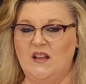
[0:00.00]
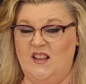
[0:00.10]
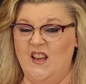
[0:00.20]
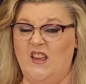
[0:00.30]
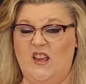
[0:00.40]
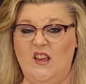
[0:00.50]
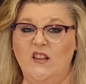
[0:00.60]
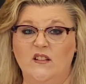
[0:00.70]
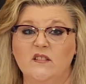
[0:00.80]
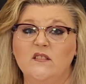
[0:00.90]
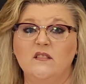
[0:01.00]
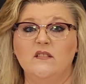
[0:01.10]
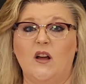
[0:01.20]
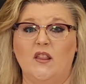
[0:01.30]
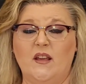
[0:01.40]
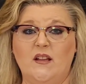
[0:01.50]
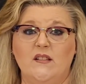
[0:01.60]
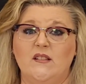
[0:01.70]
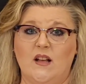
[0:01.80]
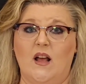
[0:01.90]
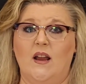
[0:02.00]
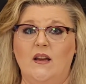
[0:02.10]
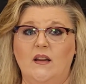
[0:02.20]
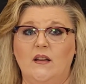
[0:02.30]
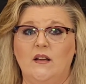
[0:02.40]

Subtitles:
yucky on the inside,